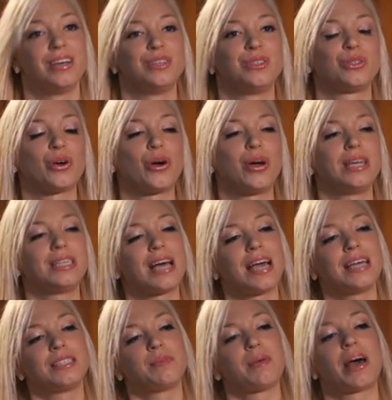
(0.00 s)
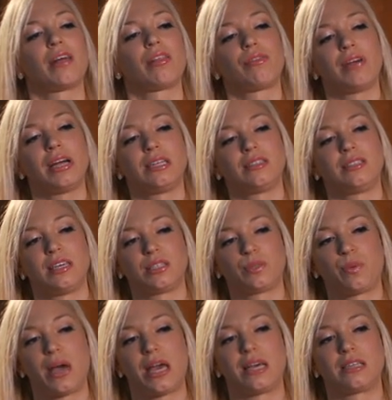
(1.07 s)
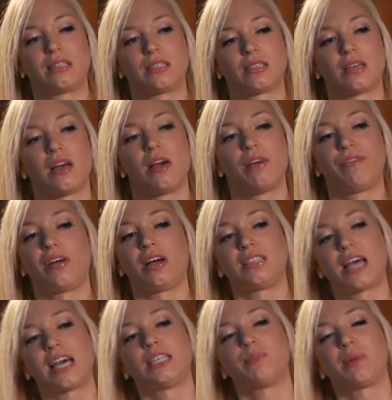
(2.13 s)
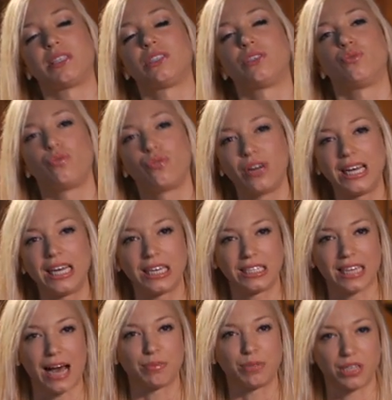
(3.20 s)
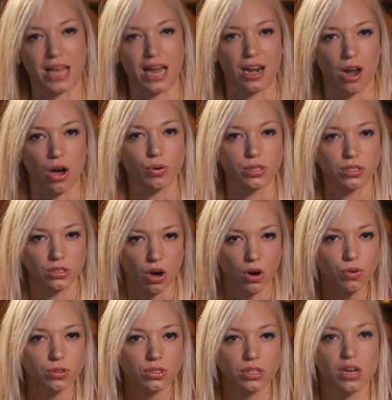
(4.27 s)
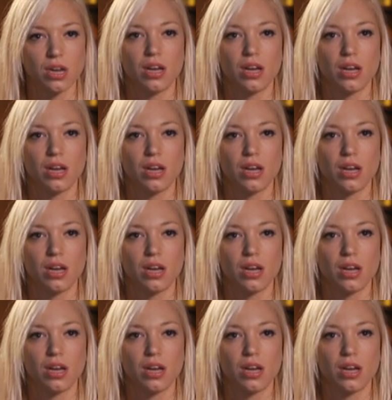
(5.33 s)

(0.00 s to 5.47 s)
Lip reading: So it takes about 3 to 6 weeks for our taste buds to really adapt to that lower salt.